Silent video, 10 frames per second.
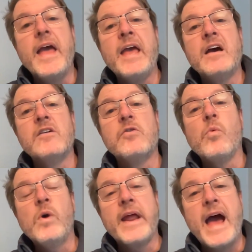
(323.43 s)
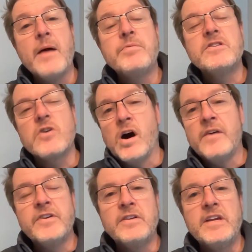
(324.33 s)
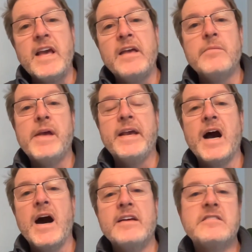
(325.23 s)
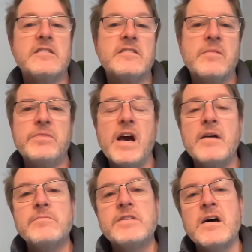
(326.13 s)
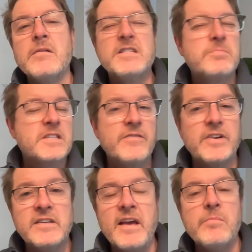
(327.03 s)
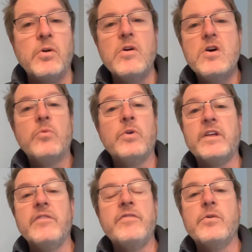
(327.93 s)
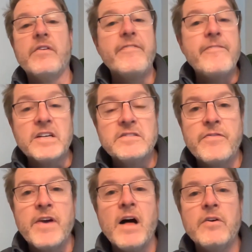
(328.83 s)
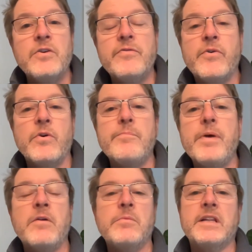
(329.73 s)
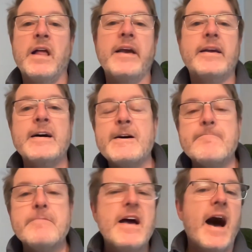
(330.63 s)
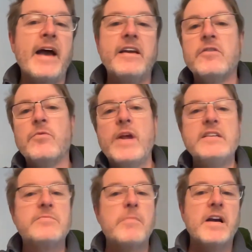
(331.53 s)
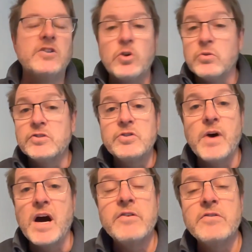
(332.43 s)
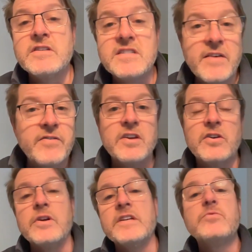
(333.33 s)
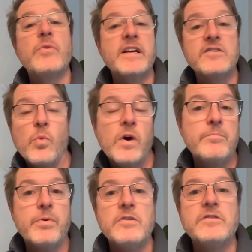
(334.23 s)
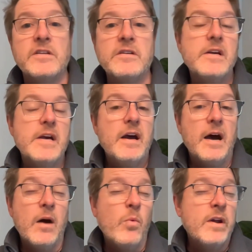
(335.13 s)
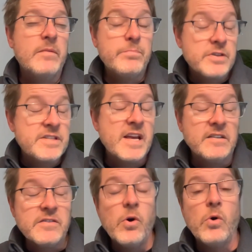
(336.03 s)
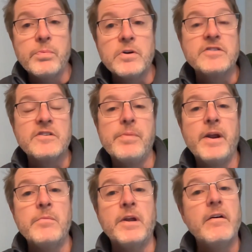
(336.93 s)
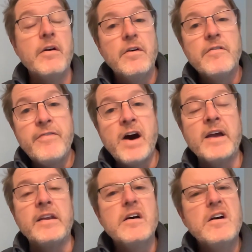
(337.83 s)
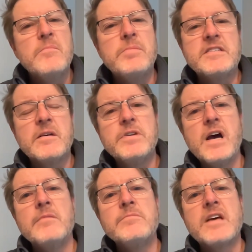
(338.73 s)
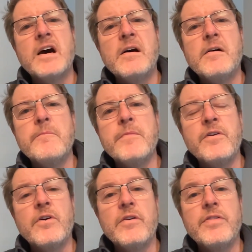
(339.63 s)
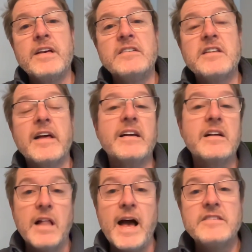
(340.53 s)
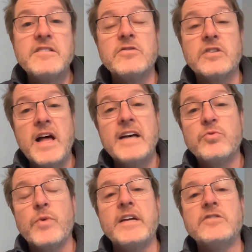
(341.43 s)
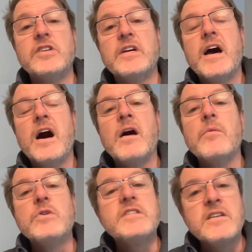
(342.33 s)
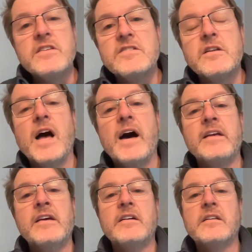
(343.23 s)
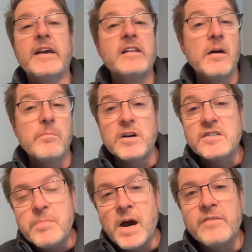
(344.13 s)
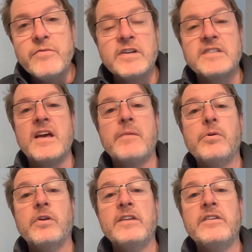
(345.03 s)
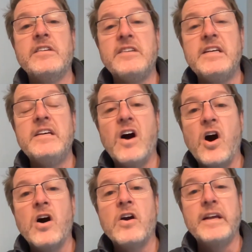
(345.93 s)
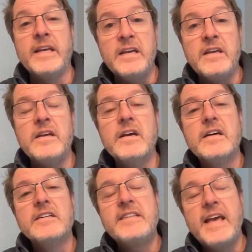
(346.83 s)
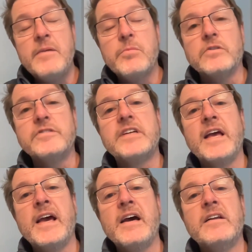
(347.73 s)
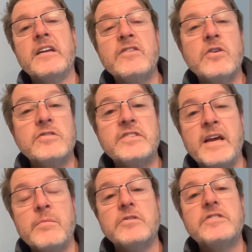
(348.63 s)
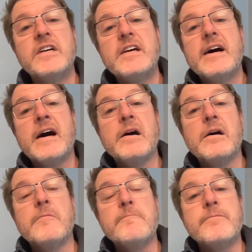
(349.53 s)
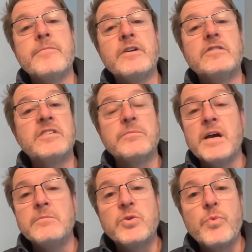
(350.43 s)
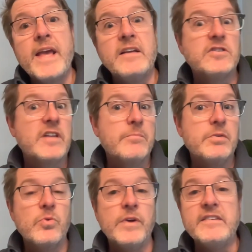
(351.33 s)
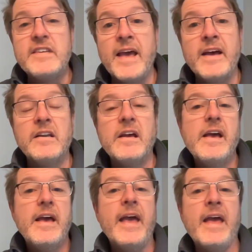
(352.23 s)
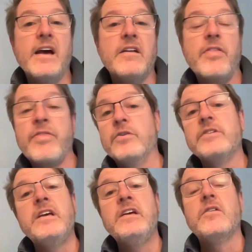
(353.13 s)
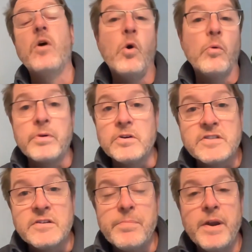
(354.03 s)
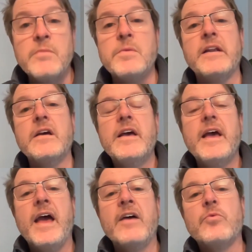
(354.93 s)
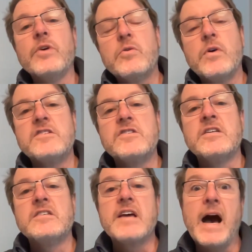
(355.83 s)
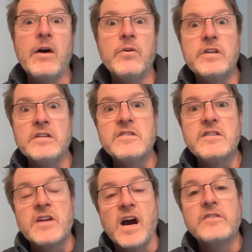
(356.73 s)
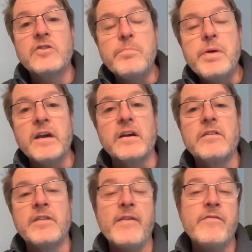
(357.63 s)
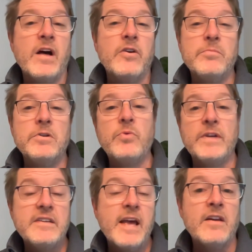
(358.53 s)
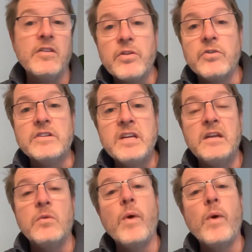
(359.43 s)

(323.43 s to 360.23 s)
And what happens often in the AMA guides is sometimes um, a specific table will give you a fixed value for impairment. Like um, I can raise my shoulder to 170 degrees. Well, that's one person, uh, 1% of whole person impairment. Fine. But sometimes um, there are things like class, class range. Um, we see this a lot in like lumbar spine, for example, in the DRE tables. And in those tables, um, there's sometimes a range like between 10 and 13 whole person impairment. And the real question is, how does the doctor pick that value between 10 and 13?